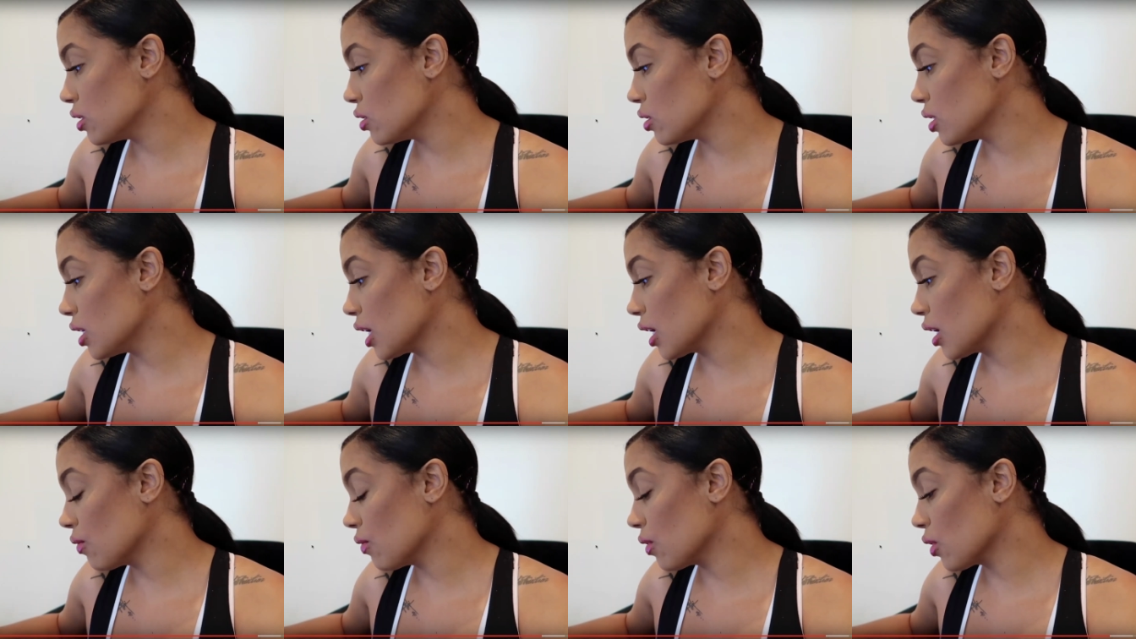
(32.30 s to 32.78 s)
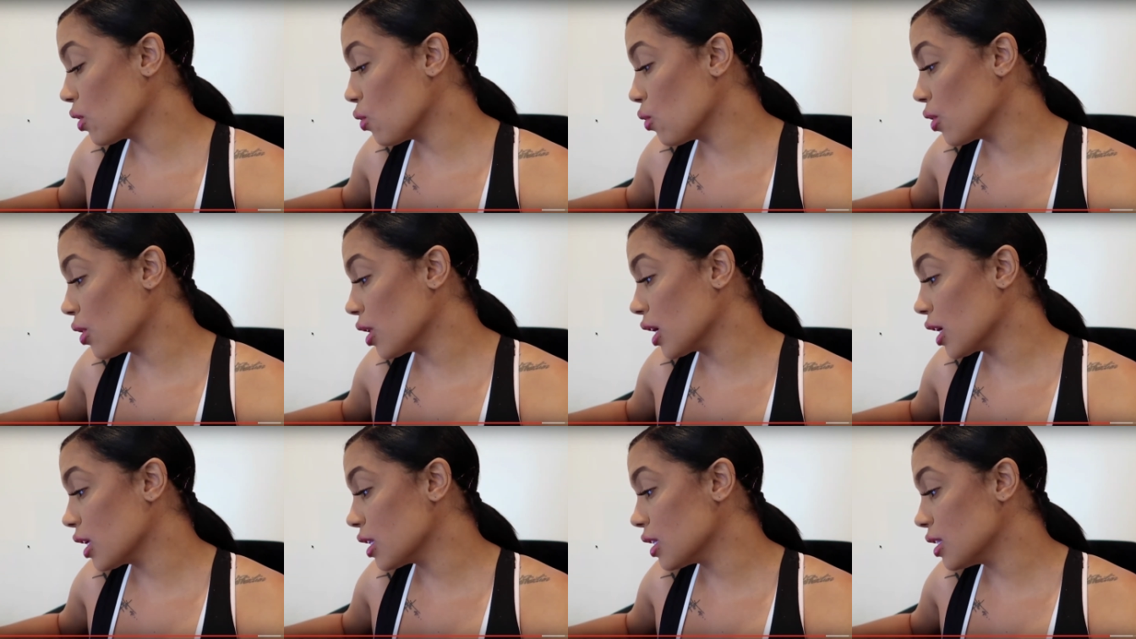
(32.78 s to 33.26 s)
didn't you take a
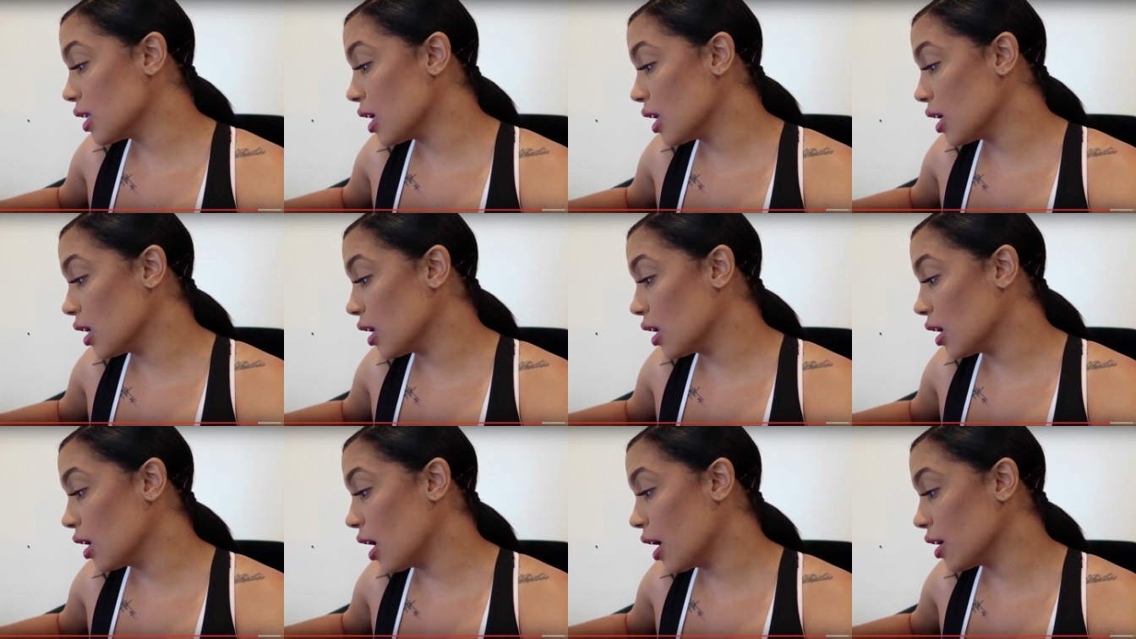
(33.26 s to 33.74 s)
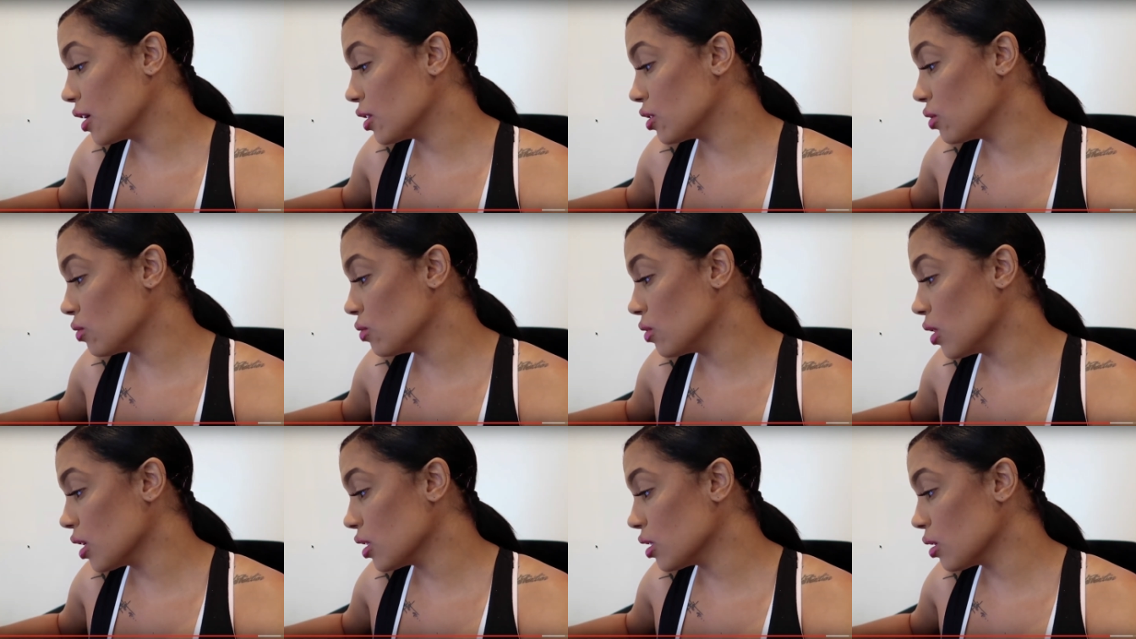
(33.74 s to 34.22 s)
recording and send it? I
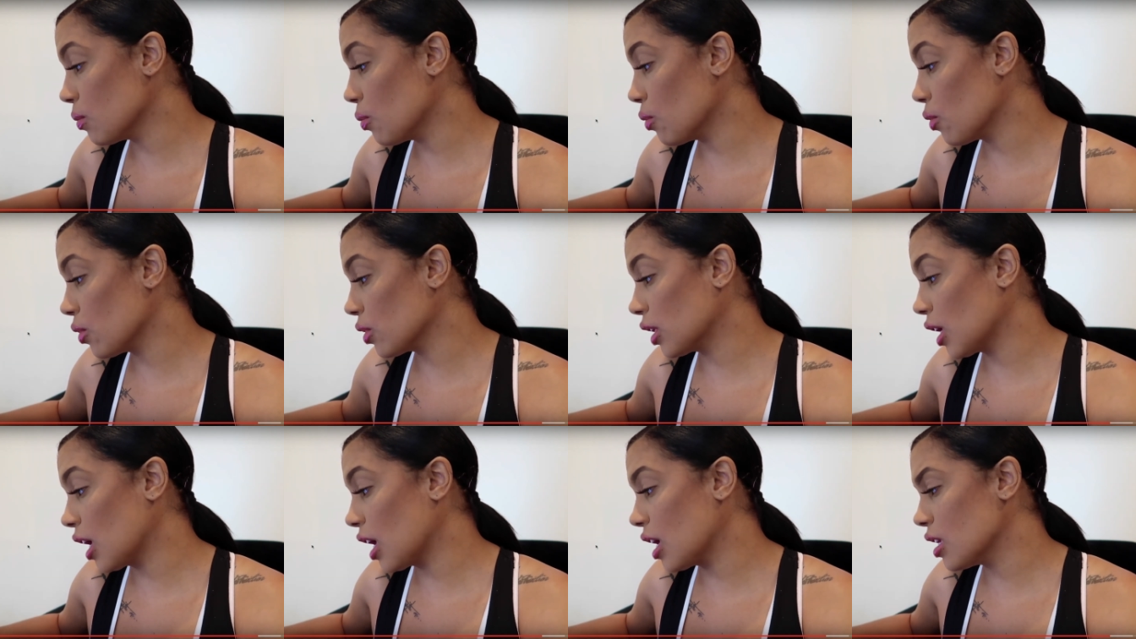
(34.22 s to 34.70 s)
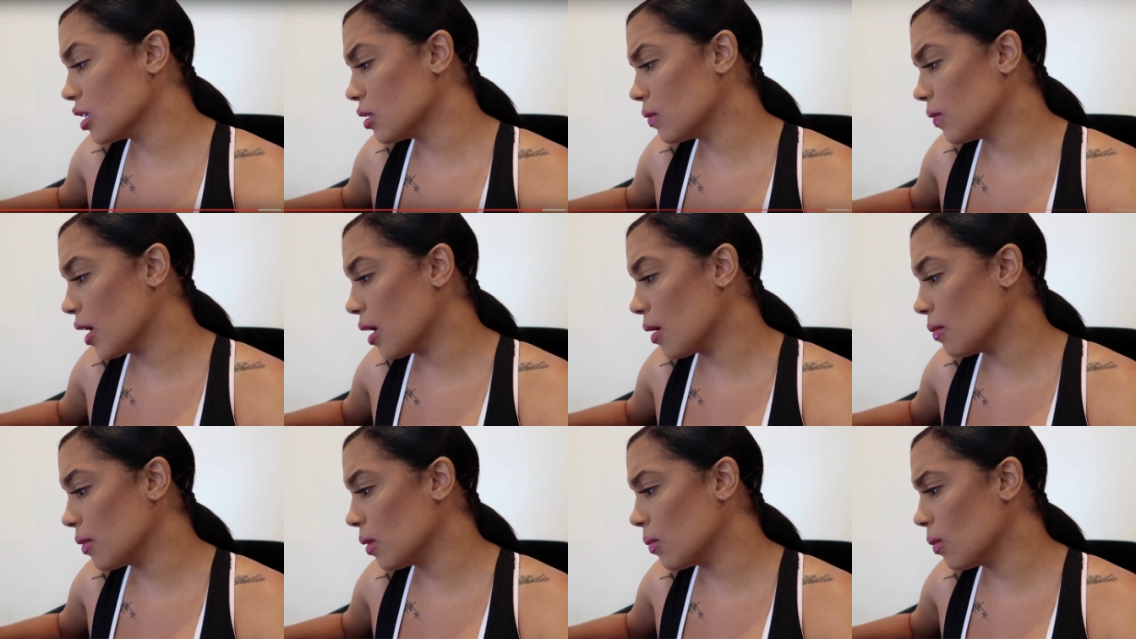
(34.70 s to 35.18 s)
do not support the Ace
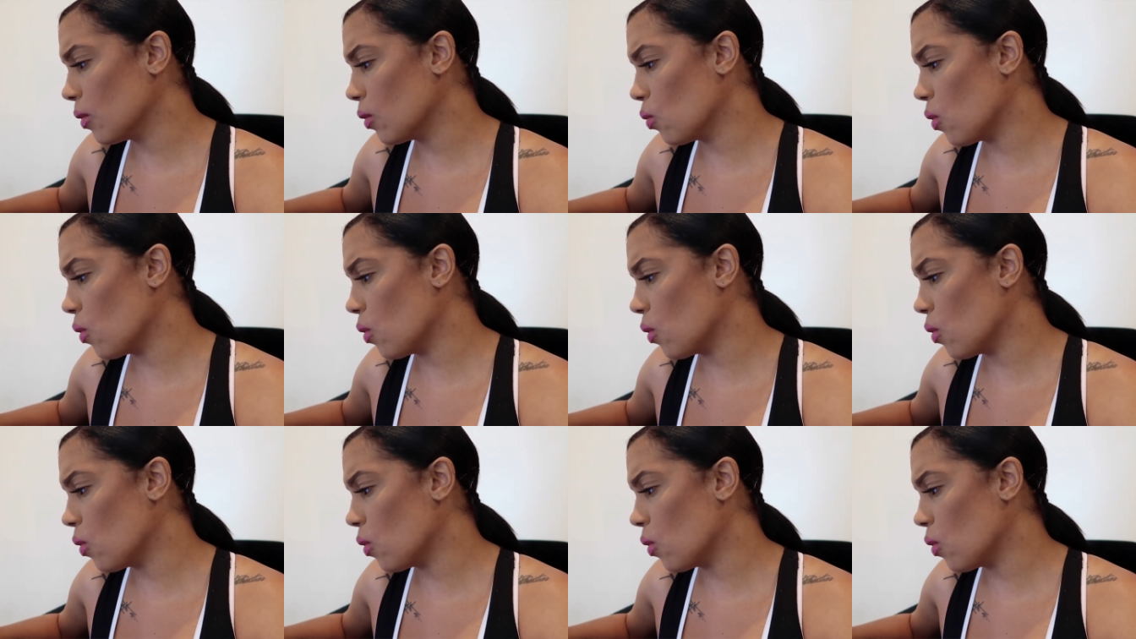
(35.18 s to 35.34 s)
family,